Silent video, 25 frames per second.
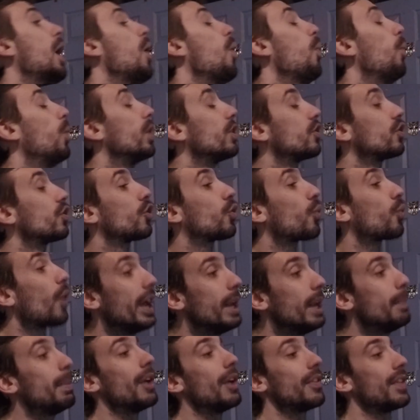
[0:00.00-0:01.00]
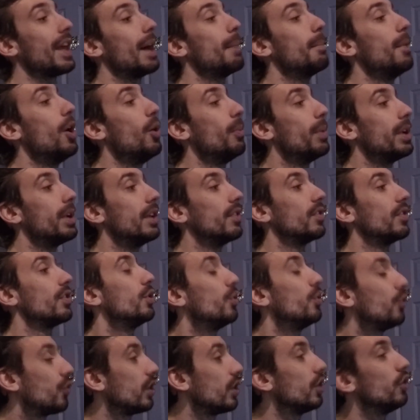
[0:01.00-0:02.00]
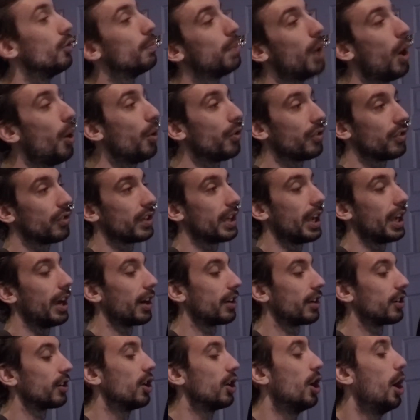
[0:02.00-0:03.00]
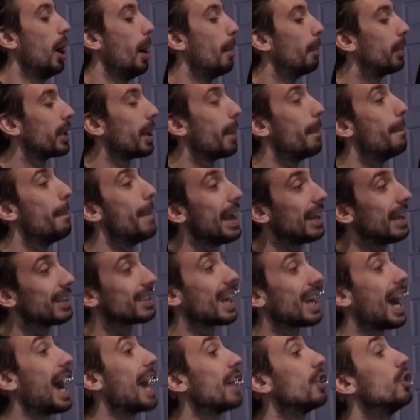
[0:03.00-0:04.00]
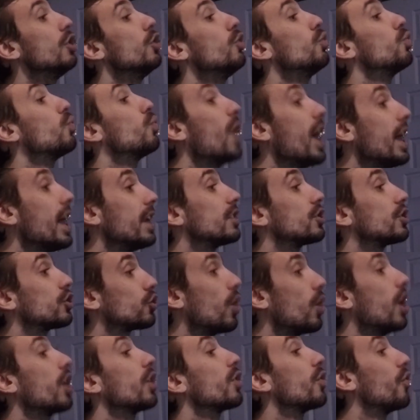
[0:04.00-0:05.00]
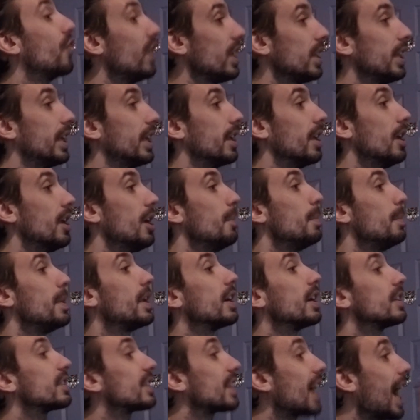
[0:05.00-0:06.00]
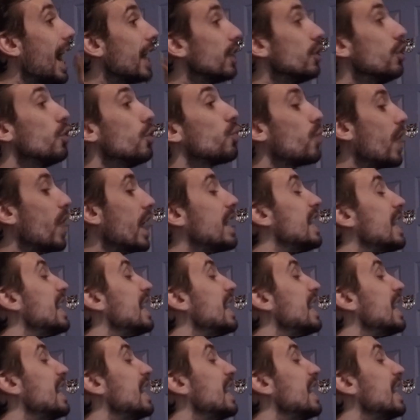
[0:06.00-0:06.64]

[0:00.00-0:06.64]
What's great about that moment is you see who Poe is as a character, but it makes Kylo Ren a stronger villain because Kylo Ren